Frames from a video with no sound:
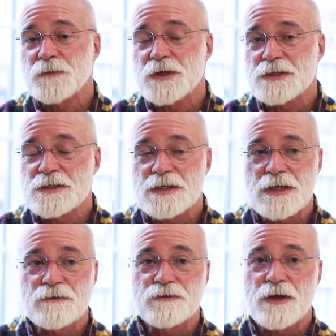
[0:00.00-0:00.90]

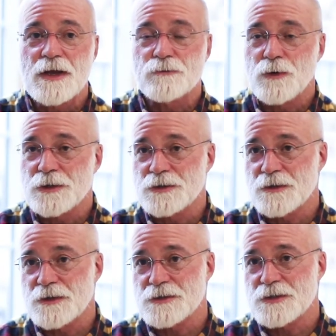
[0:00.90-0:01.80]
conceived, and run to
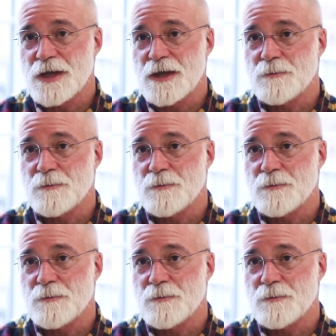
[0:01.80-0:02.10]
this day